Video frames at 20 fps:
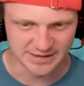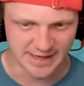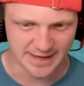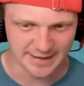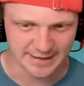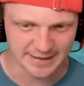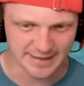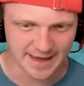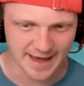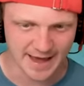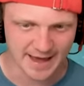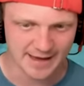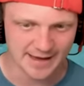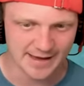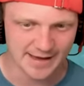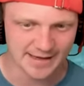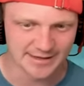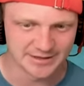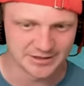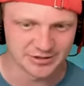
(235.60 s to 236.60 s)
like that,
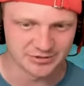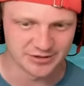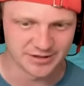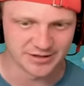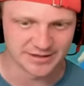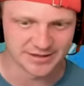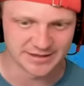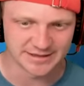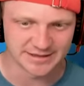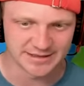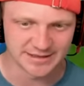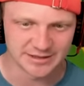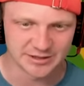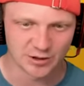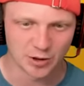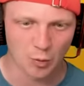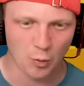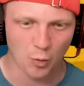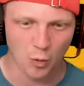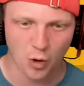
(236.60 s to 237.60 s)
as you can see.
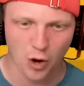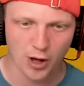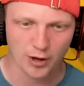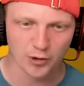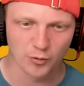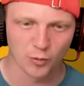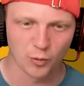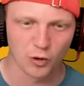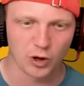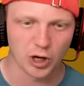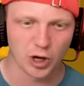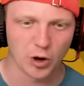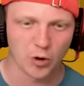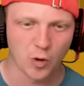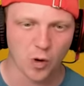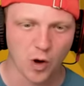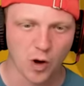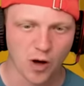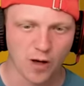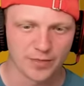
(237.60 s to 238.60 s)
So the water will
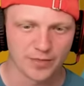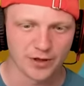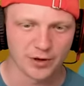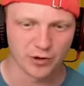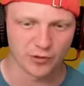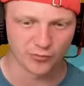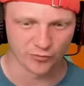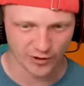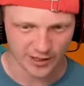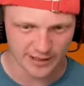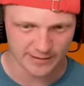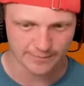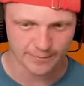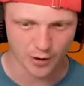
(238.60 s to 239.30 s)
go on the green